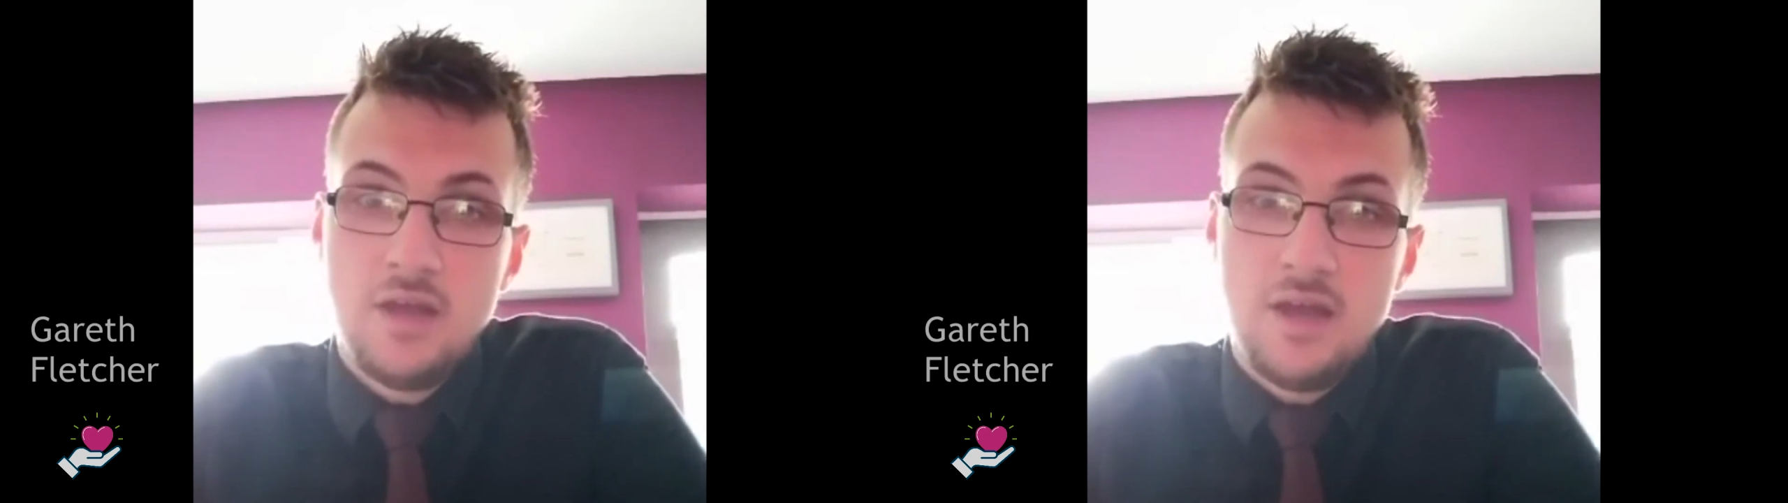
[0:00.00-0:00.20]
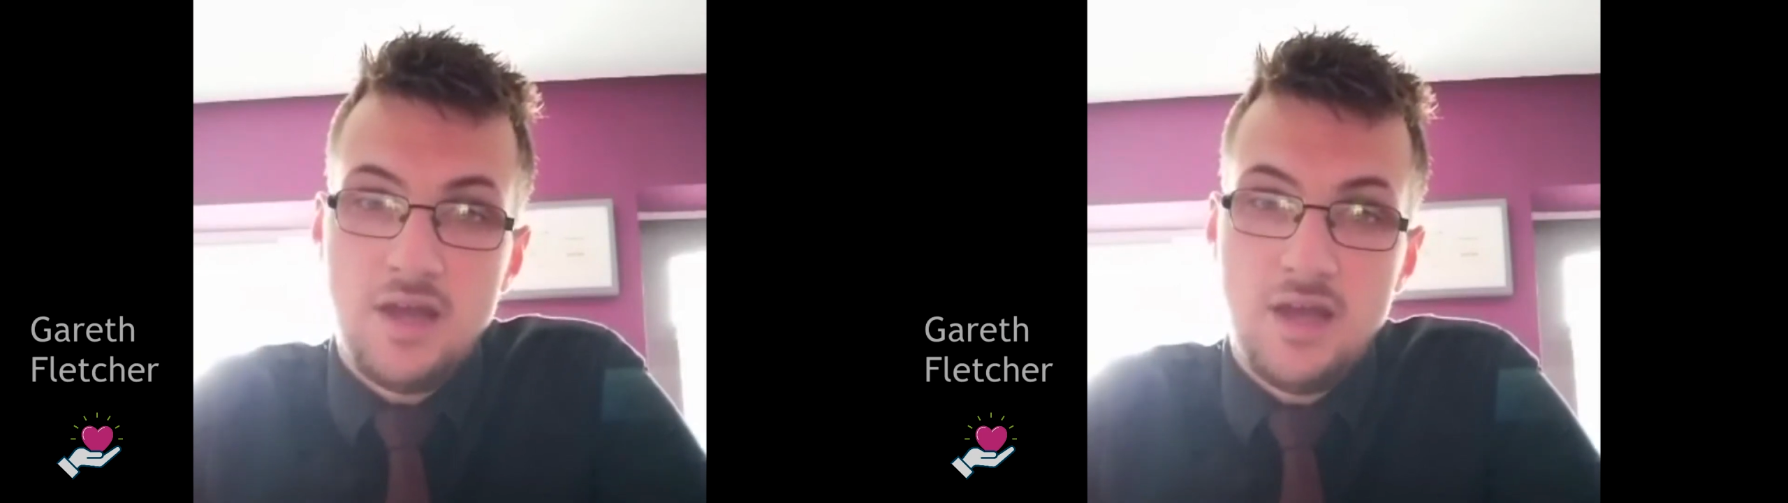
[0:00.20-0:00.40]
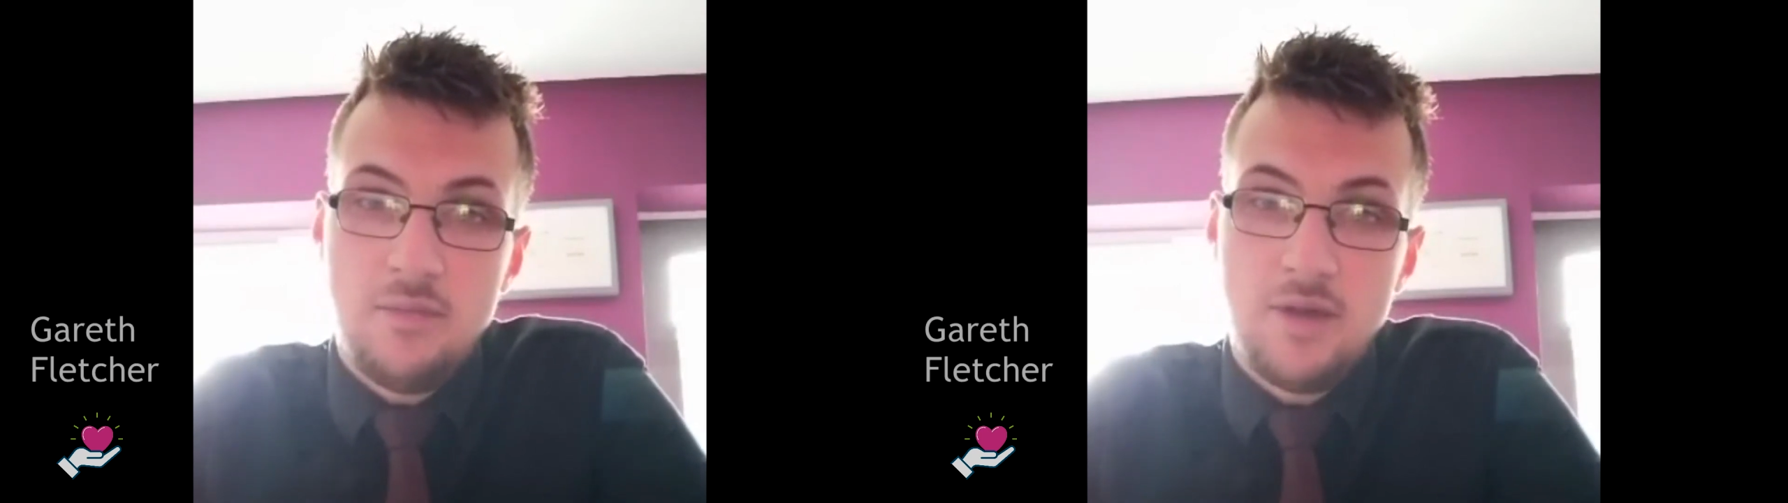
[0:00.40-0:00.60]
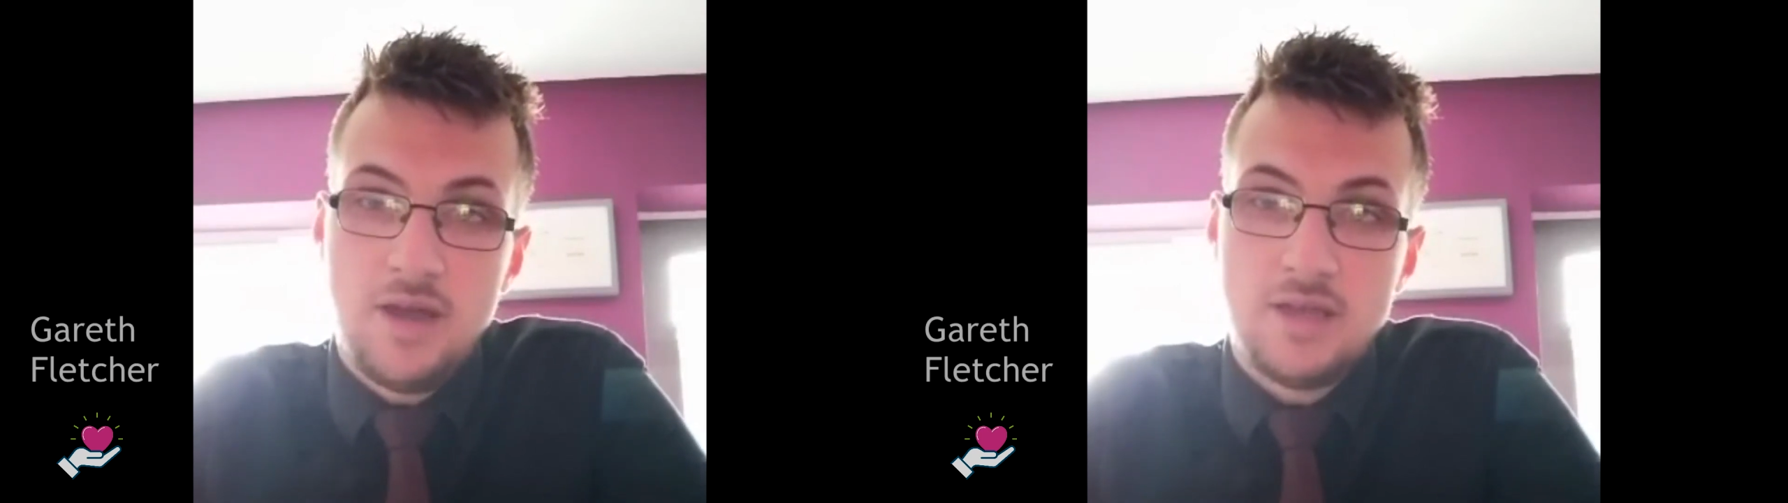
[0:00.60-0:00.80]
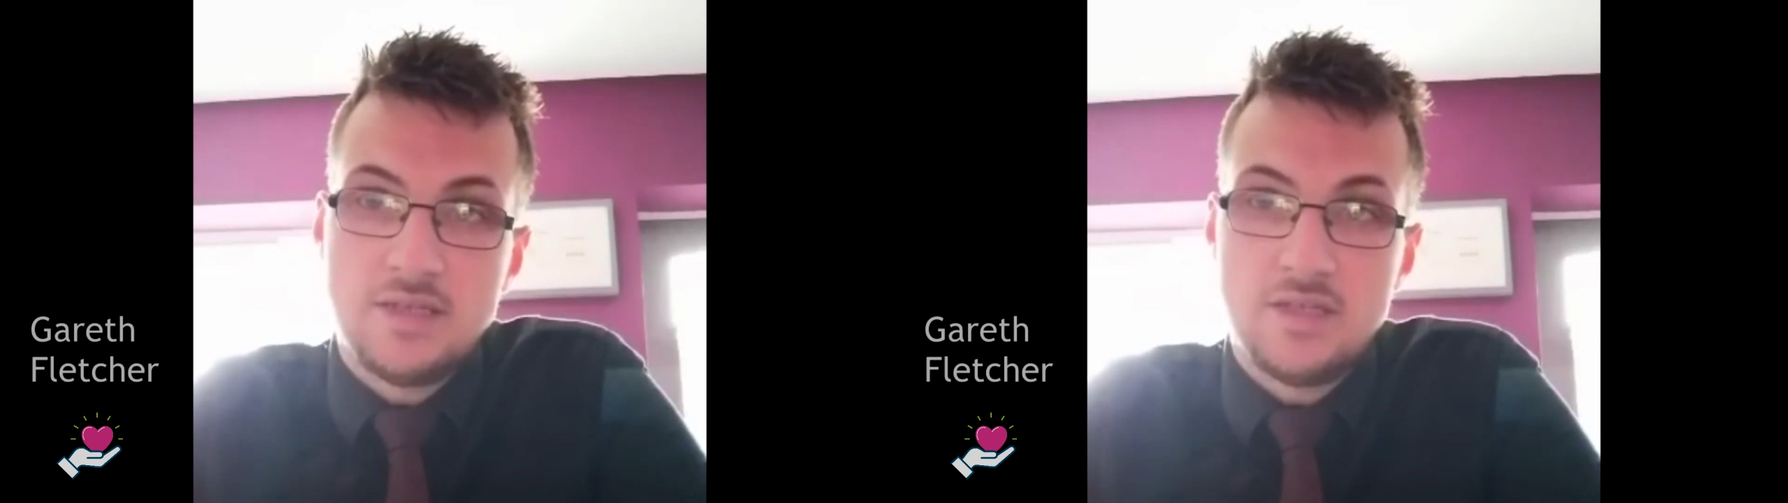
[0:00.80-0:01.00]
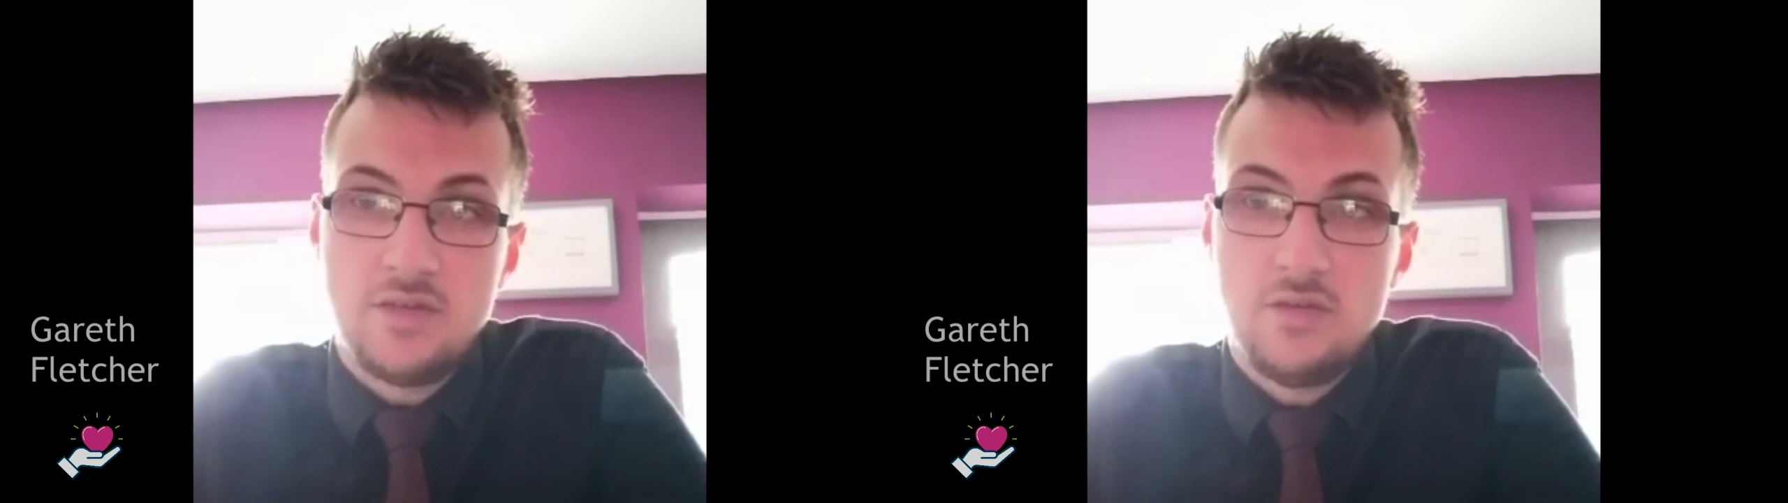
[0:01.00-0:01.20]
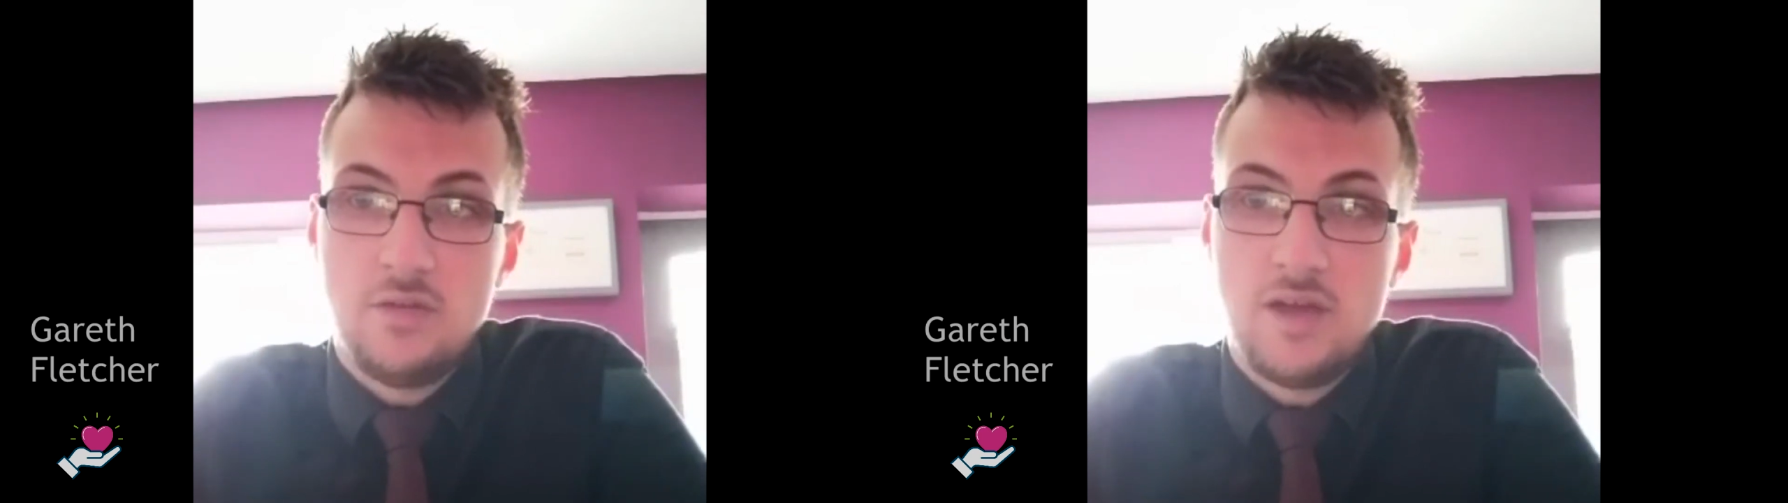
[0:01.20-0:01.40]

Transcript: and to